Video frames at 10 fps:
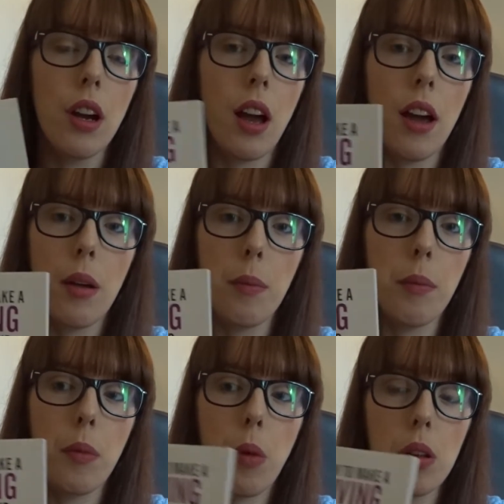
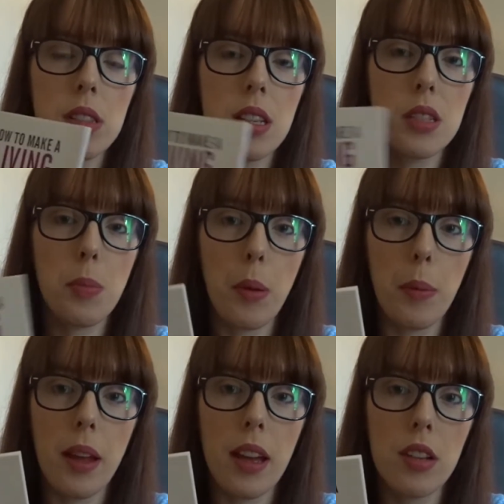once it's
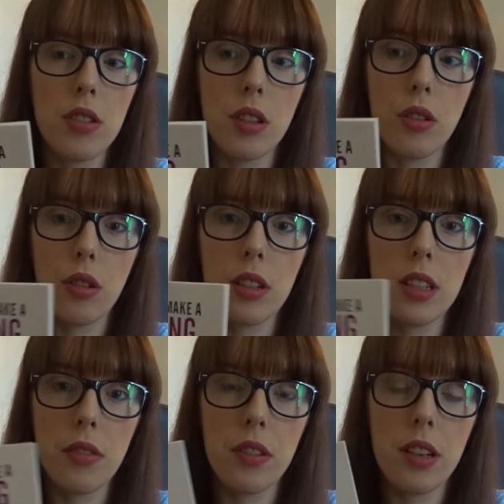published, and all the
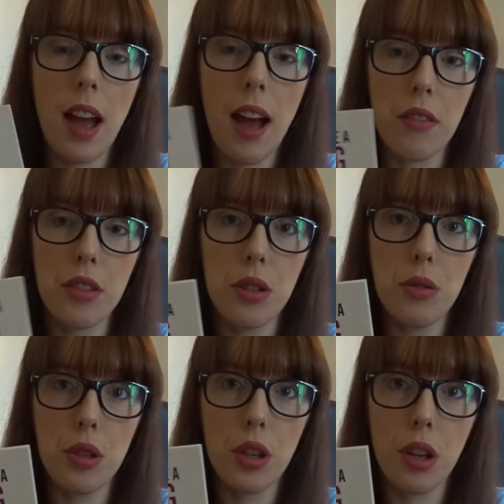different
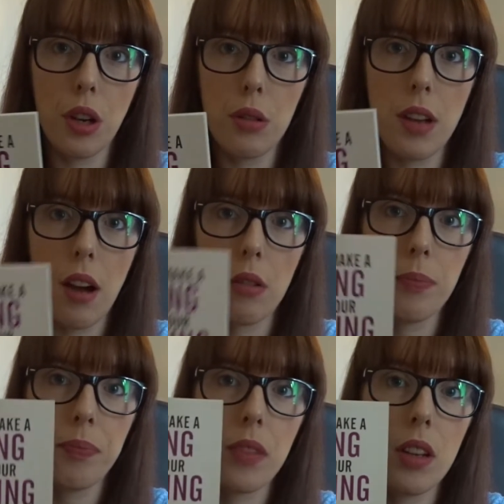avenues you can go
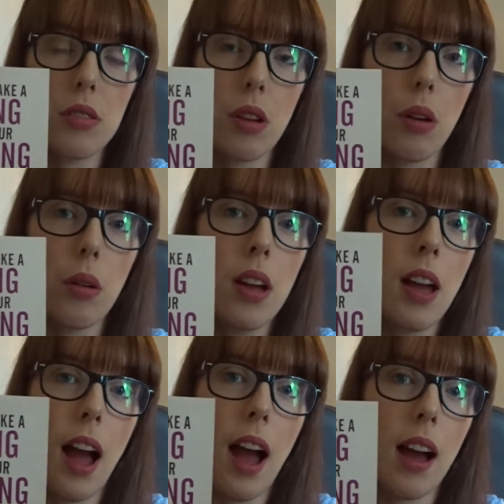down. So,
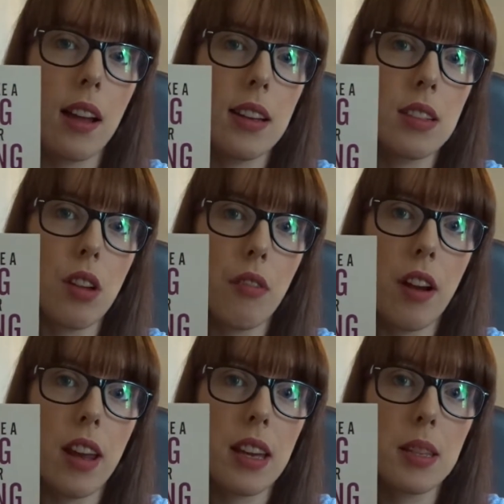and it's not
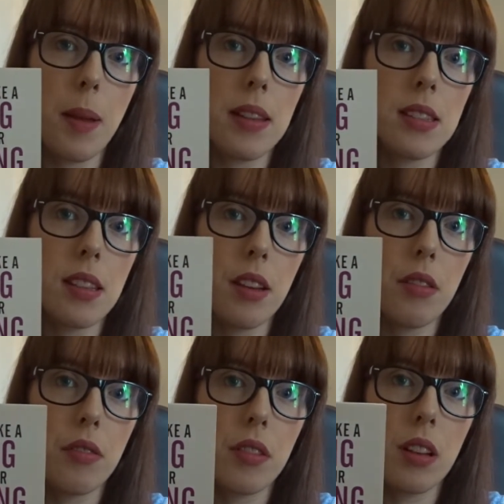very
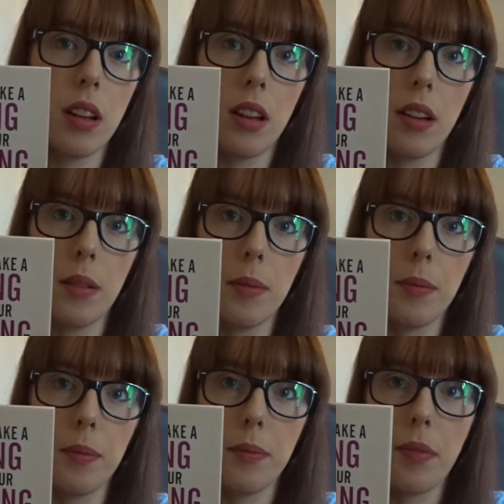expensive.
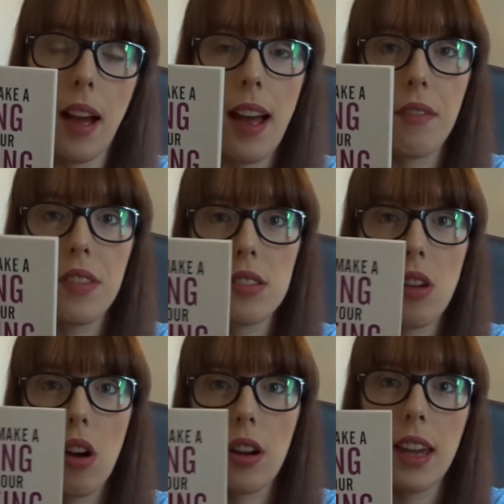I have this
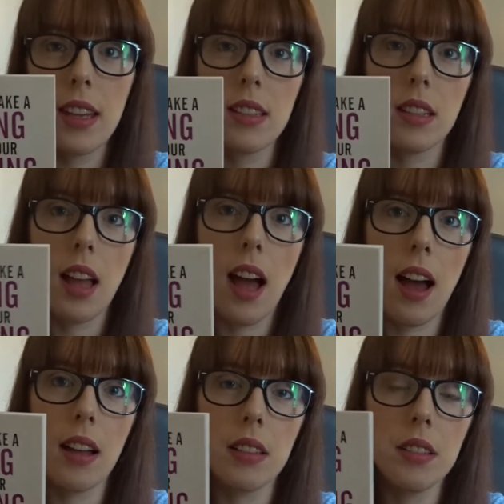on Kindle
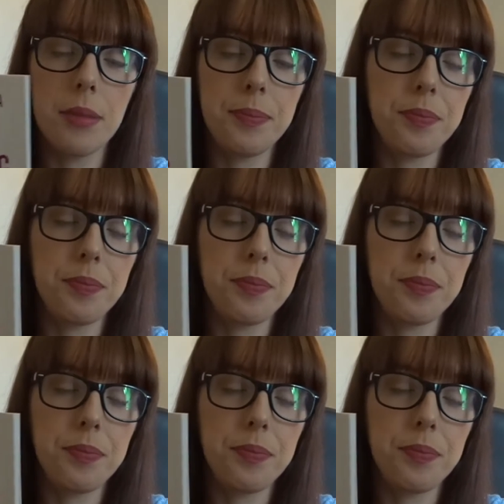and